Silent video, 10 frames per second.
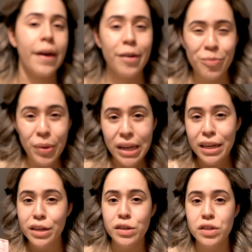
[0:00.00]
I've been
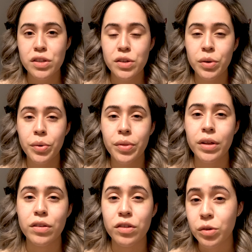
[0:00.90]
into
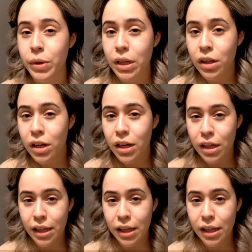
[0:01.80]
the dewy look